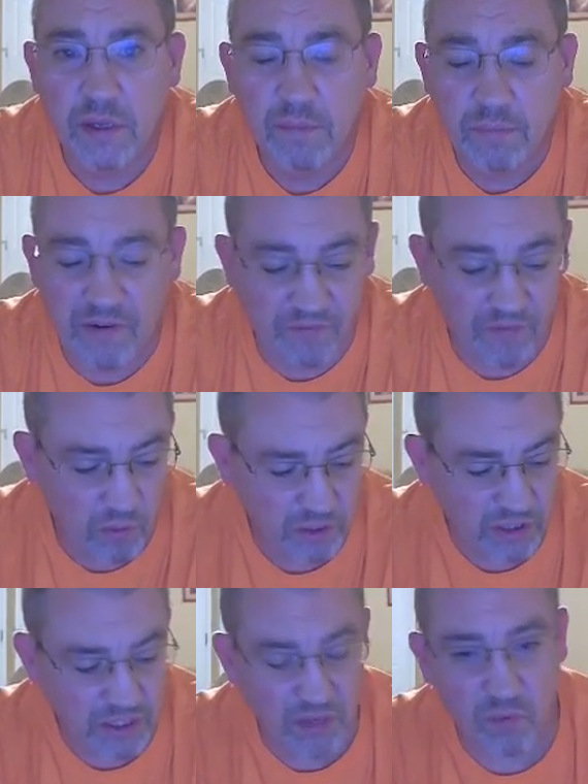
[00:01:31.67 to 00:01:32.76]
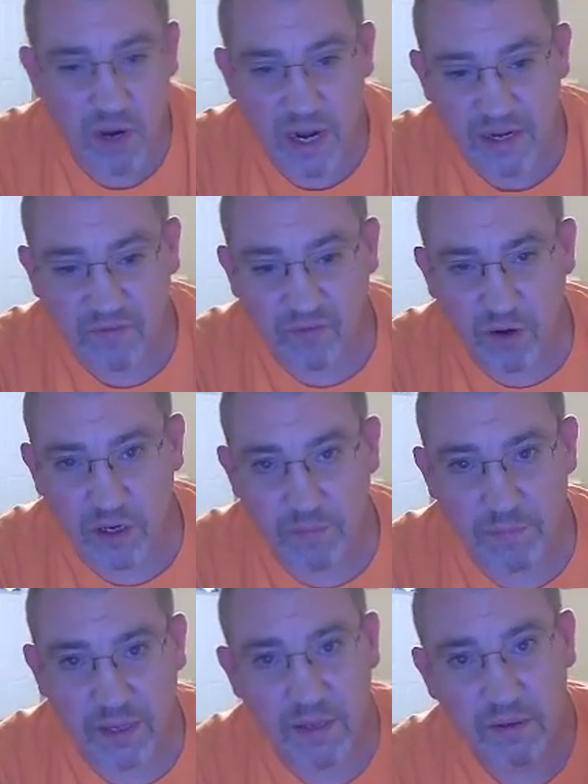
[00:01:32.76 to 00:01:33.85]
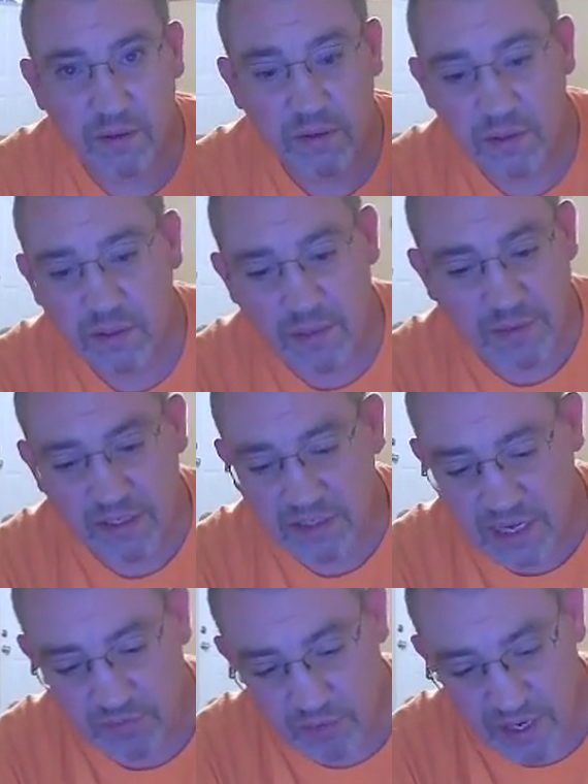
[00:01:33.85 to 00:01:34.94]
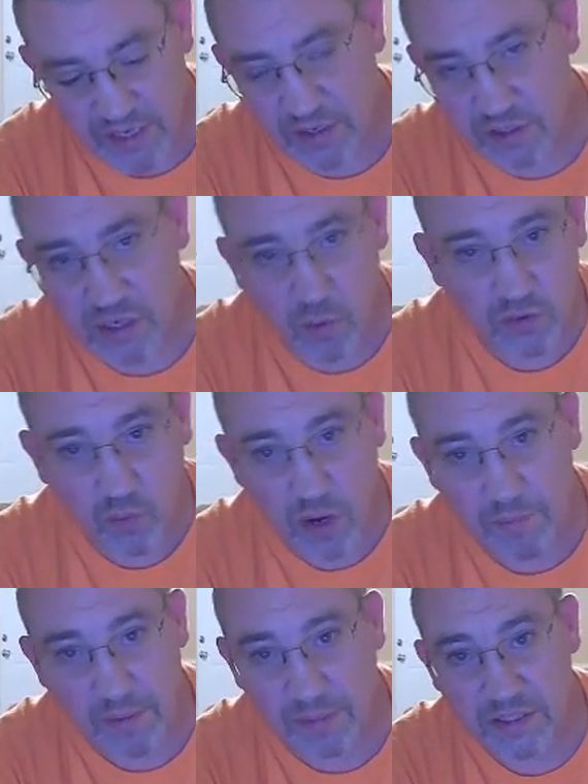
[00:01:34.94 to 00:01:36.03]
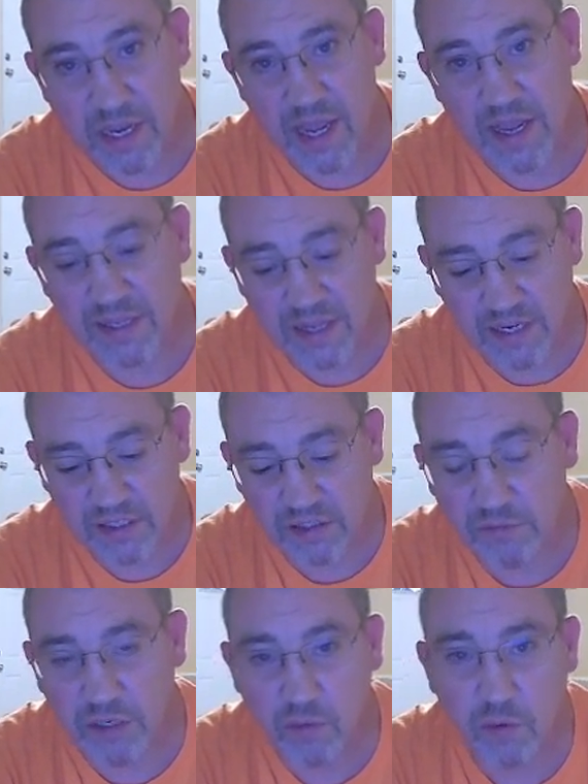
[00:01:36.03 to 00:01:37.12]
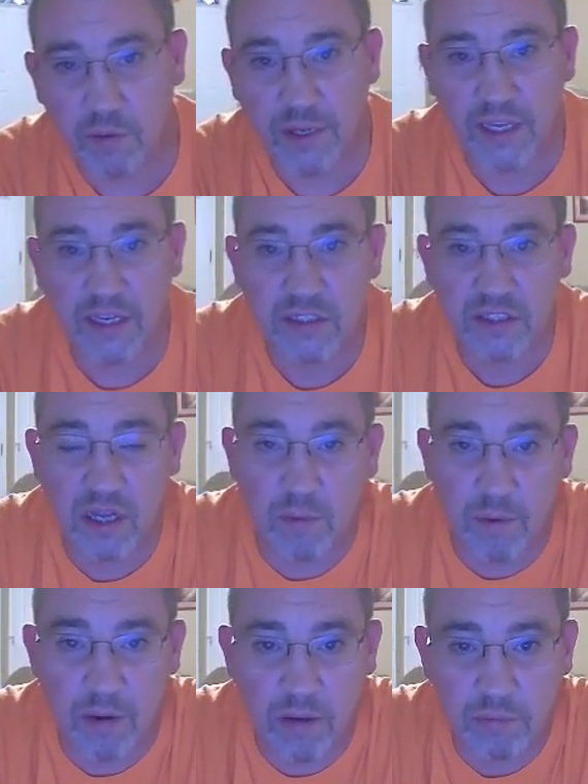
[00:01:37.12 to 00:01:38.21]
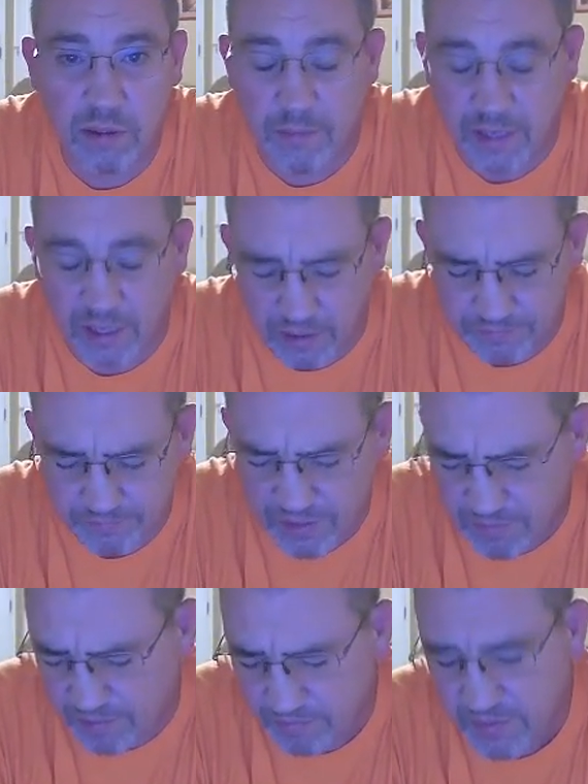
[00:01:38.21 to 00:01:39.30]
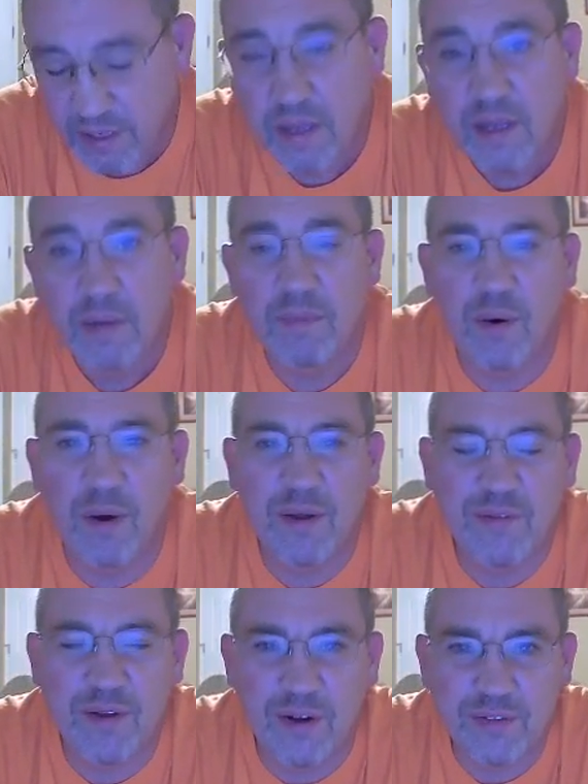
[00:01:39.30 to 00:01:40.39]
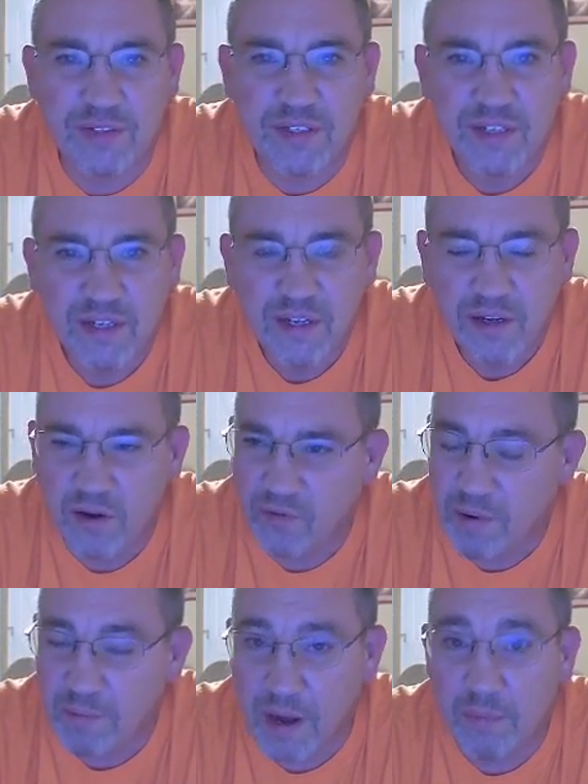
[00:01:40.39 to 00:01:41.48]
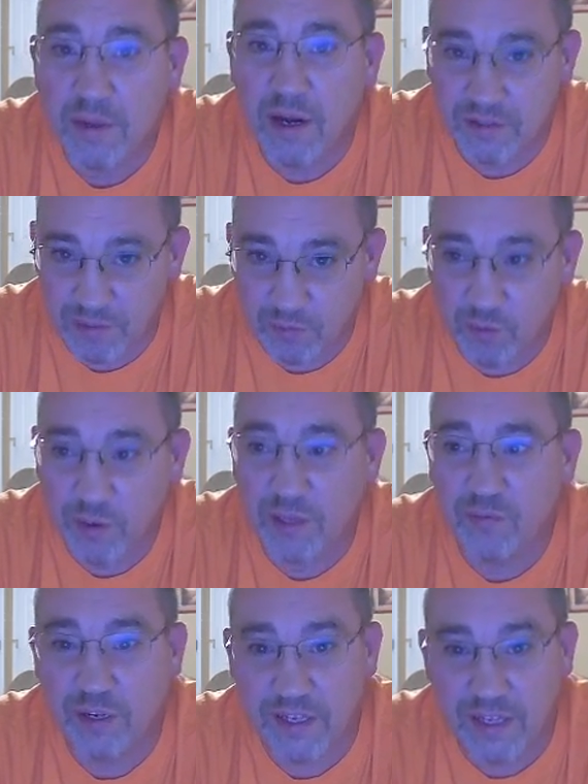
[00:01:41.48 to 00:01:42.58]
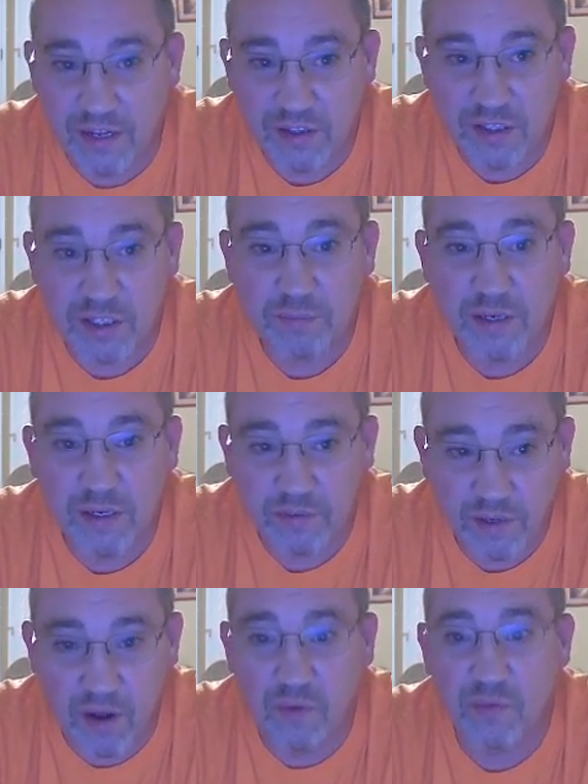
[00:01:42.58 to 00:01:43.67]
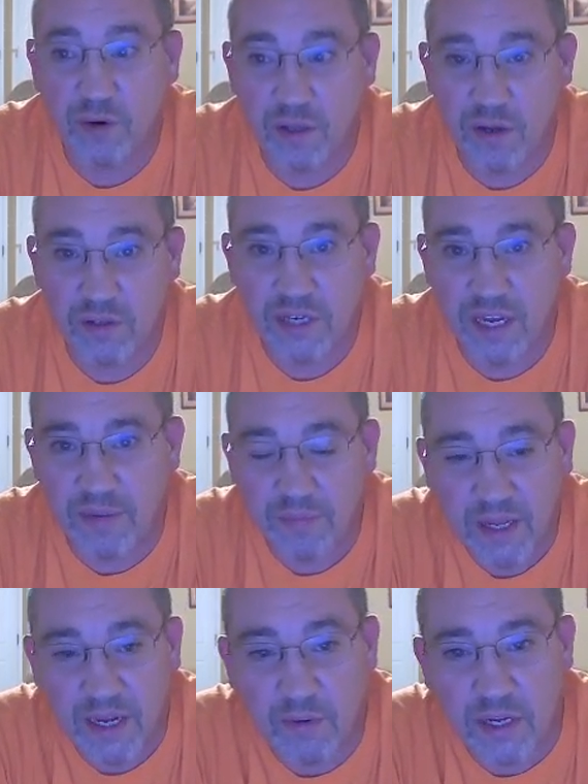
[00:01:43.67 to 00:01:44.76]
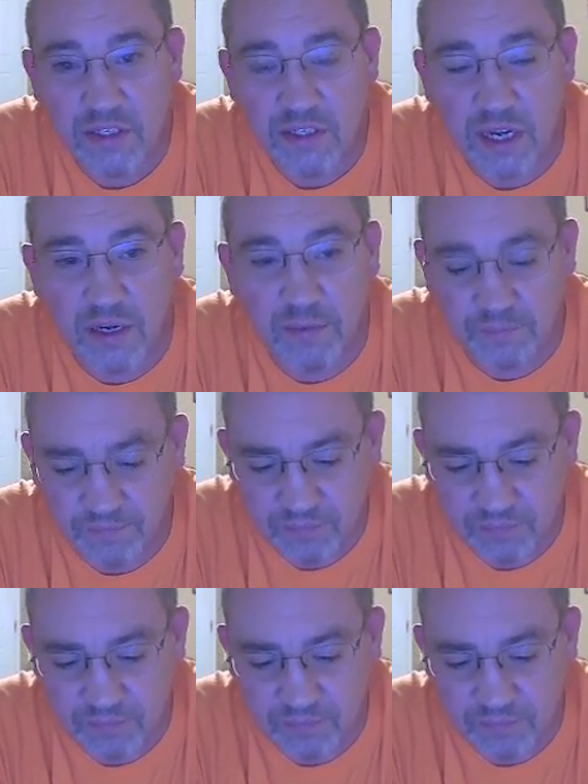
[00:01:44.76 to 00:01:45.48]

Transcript: My phone is sitting right in front of me. I mean, it's like right here. It's always right by my side in case, you know, one of my kids calls, my mom, I mean, uh, my wife calls, or if my mom calls, I'm going to really freak out. She's been gone for a long time. Anyways, um,